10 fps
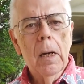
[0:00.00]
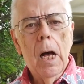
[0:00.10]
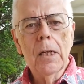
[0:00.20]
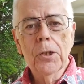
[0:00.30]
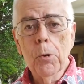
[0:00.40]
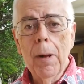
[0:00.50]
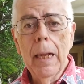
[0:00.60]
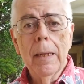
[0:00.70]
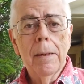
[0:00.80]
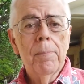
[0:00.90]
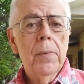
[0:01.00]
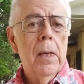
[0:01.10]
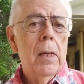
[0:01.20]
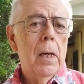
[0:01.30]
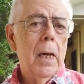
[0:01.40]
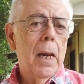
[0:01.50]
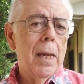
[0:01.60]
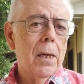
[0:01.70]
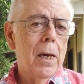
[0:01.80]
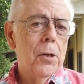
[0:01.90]
Australia, a
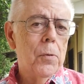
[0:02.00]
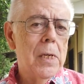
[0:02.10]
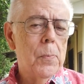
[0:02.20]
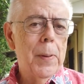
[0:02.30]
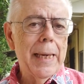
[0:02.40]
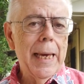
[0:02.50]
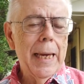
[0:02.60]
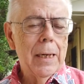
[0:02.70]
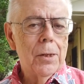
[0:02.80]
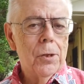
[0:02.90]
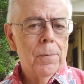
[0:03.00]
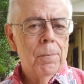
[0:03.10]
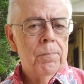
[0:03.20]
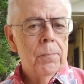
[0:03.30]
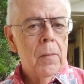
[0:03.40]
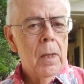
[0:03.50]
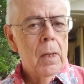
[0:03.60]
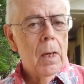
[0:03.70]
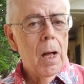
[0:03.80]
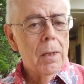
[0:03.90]
lot of countries speak English.
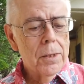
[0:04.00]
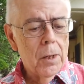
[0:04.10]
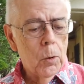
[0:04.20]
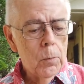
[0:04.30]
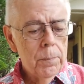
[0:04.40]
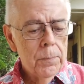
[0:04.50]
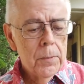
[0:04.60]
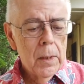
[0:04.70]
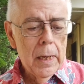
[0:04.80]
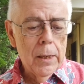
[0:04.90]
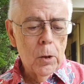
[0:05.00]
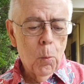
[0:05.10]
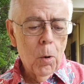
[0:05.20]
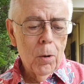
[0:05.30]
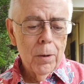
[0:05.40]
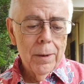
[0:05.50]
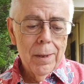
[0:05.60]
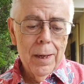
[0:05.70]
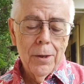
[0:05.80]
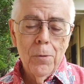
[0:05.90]
Also, in the world,
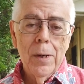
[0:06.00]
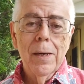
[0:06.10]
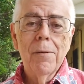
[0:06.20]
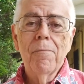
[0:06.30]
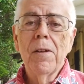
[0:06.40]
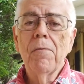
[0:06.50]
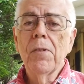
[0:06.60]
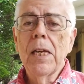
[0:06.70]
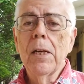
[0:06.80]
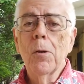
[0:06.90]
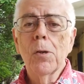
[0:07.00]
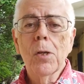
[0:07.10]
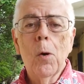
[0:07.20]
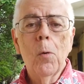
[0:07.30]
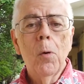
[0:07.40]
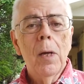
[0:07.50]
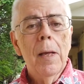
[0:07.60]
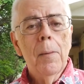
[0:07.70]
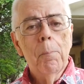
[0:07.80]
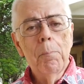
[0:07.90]
115 or so
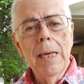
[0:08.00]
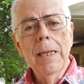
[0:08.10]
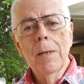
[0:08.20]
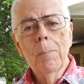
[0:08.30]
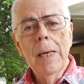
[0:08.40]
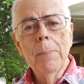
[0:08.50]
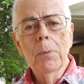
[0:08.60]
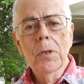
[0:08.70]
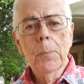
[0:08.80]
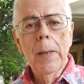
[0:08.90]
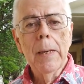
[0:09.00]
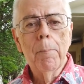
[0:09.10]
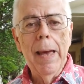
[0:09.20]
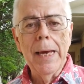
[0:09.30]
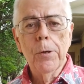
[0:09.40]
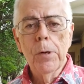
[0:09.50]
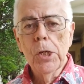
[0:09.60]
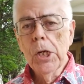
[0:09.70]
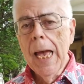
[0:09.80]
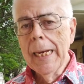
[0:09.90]
billion people speak
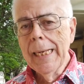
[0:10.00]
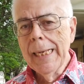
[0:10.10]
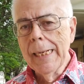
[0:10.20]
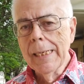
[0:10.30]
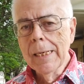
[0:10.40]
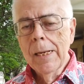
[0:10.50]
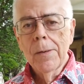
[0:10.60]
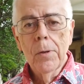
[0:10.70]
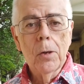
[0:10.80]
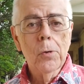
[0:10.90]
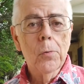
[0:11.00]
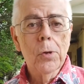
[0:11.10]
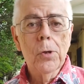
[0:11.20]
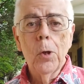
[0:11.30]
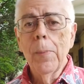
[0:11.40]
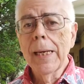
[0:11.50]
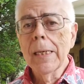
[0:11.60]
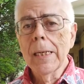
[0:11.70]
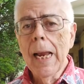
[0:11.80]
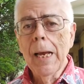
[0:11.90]
Mandarin Chinese. Those are the two
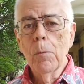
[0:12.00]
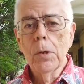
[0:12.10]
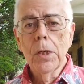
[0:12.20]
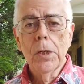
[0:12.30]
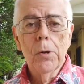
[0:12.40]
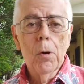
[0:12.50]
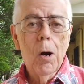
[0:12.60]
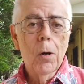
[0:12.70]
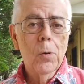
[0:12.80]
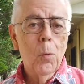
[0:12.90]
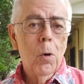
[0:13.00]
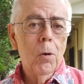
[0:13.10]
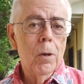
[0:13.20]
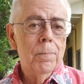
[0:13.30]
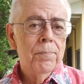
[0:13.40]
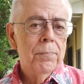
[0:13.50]
biggest languages there are in the world.